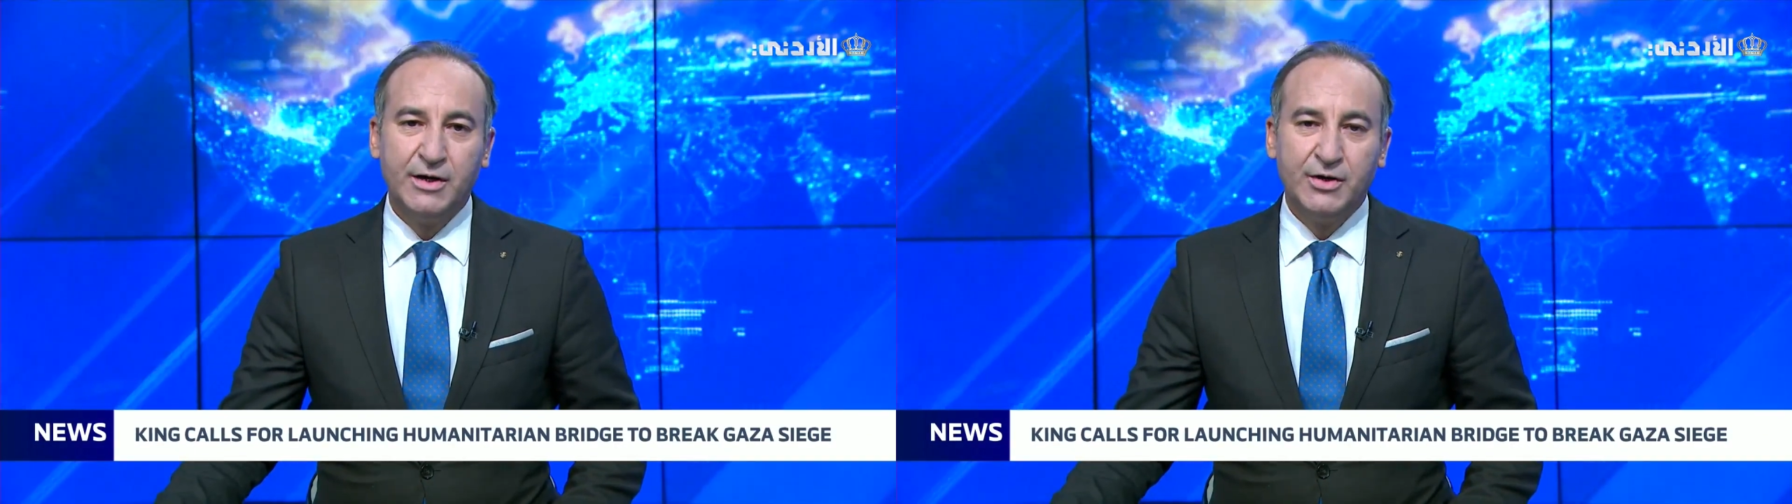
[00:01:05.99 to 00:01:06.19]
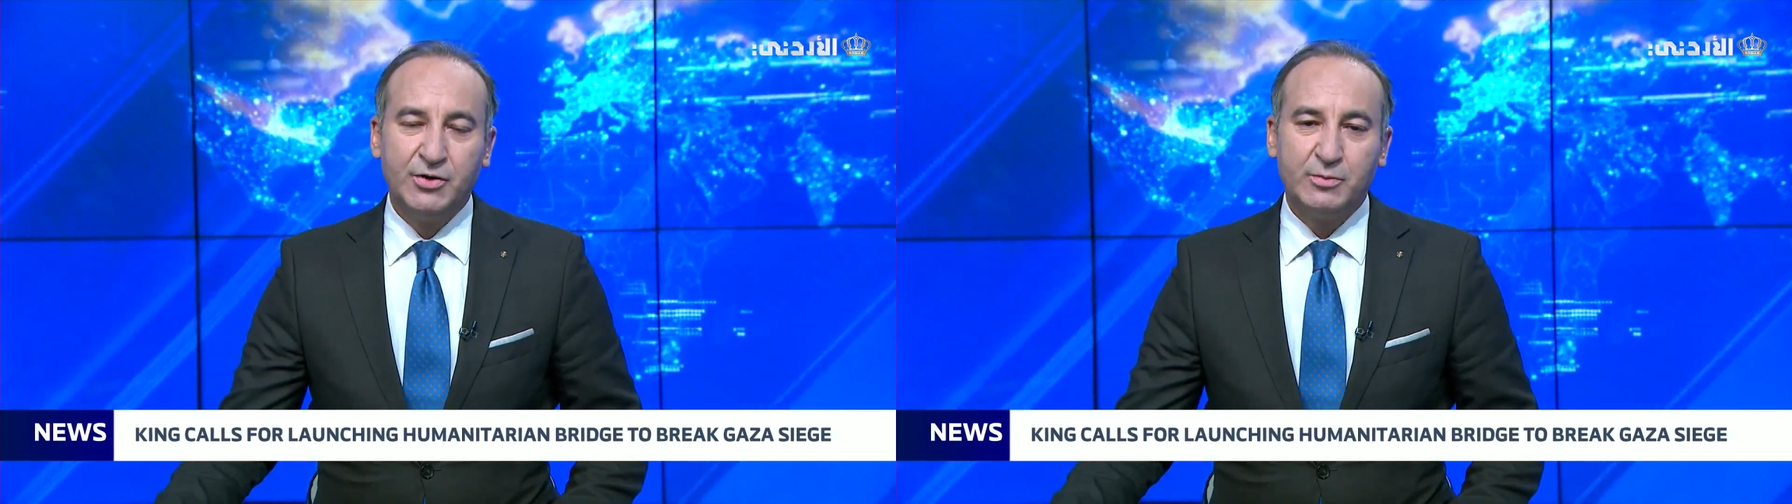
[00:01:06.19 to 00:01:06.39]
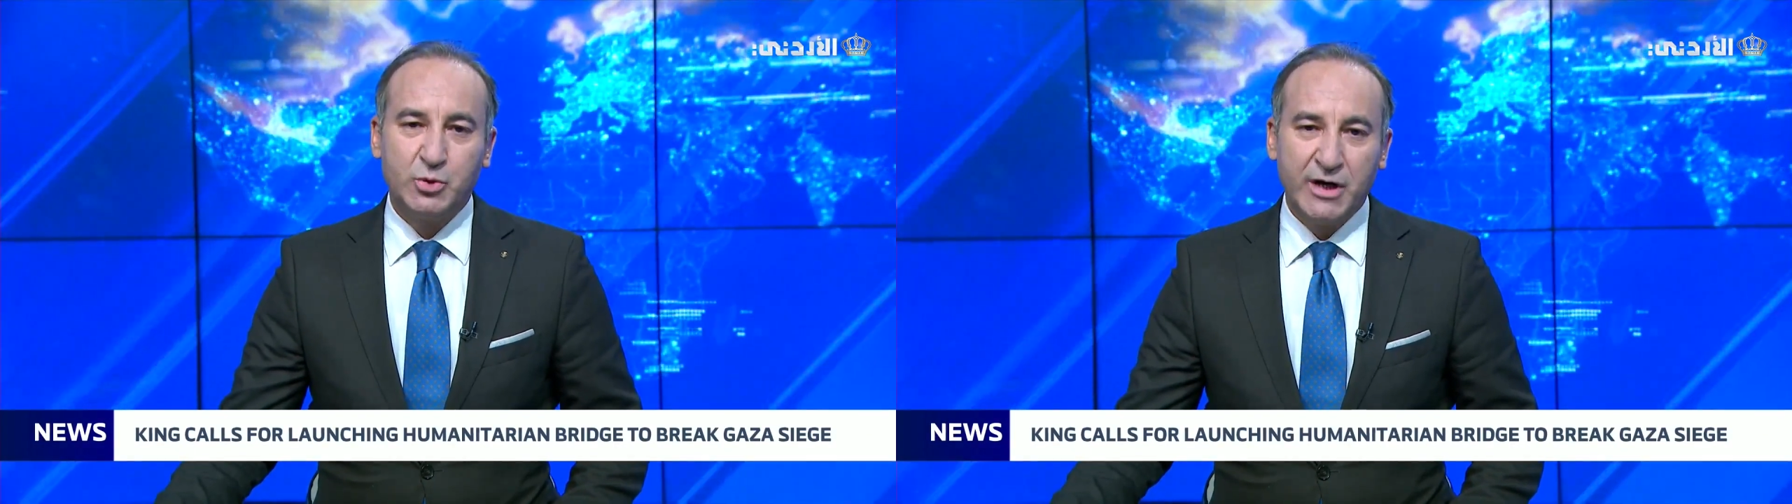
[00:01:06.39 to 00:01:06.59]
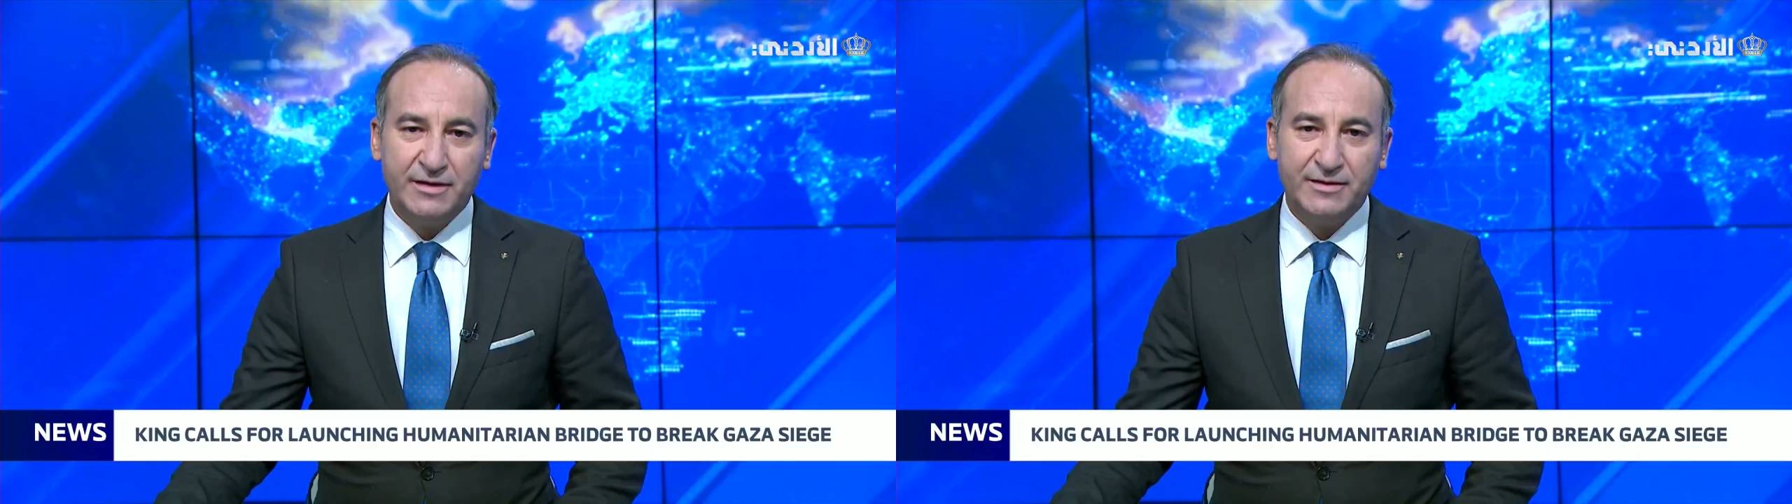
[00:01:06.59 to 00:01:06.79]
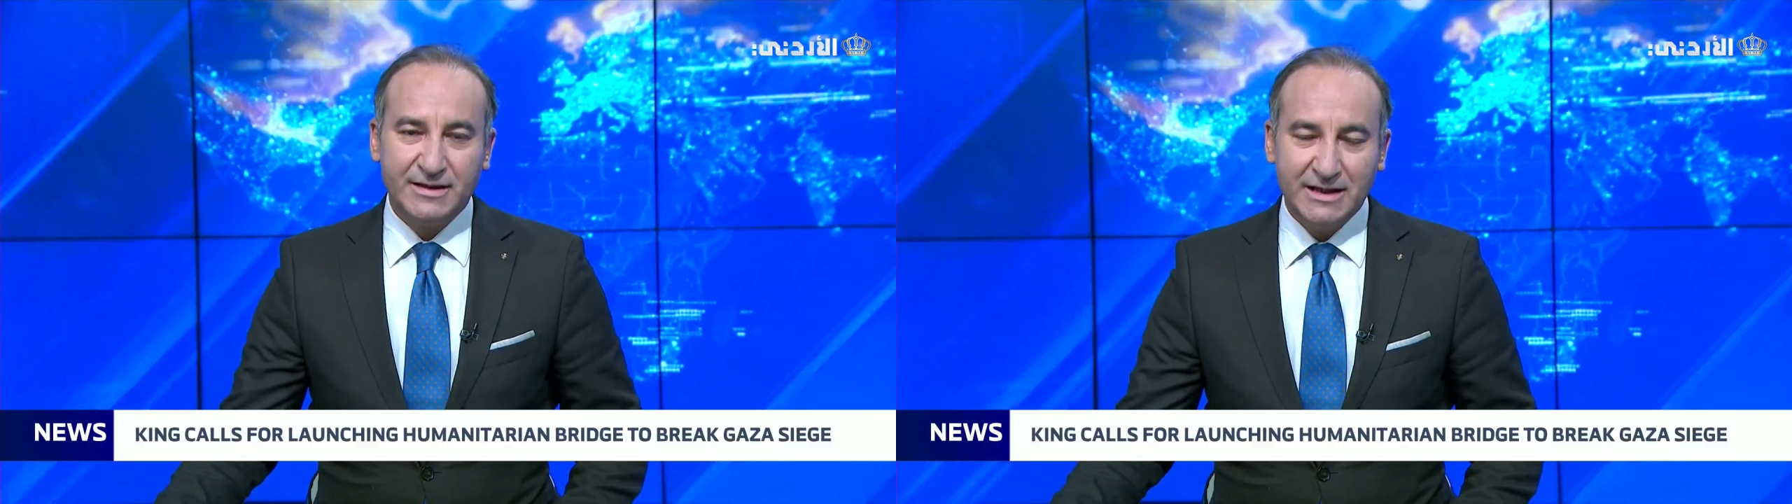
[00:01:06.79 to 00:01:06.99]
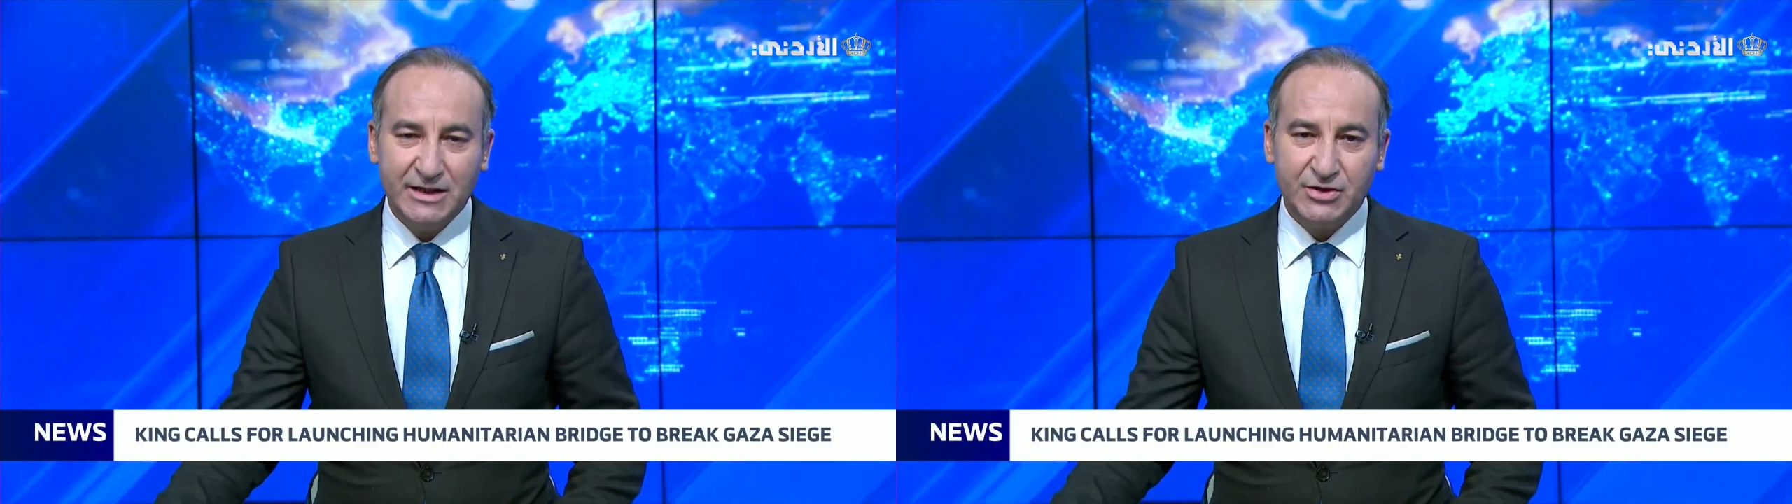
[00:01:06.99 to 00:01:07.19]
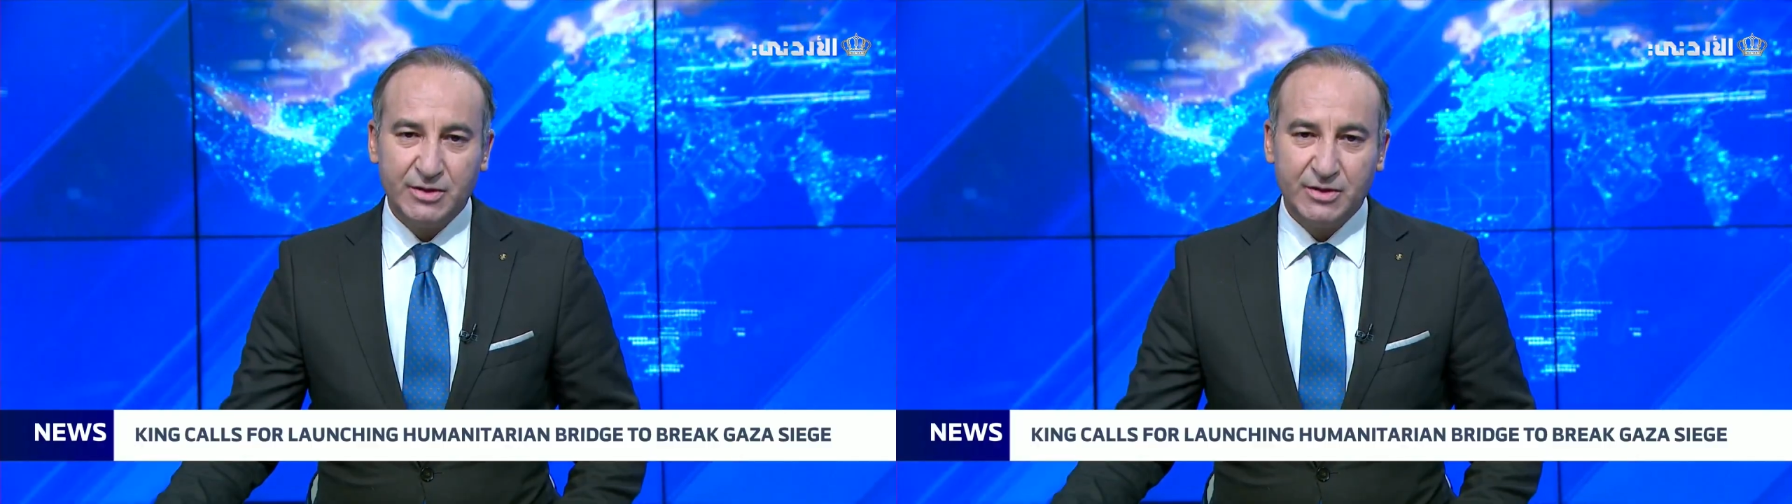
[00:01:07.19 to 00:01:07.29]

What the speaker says: to break the siege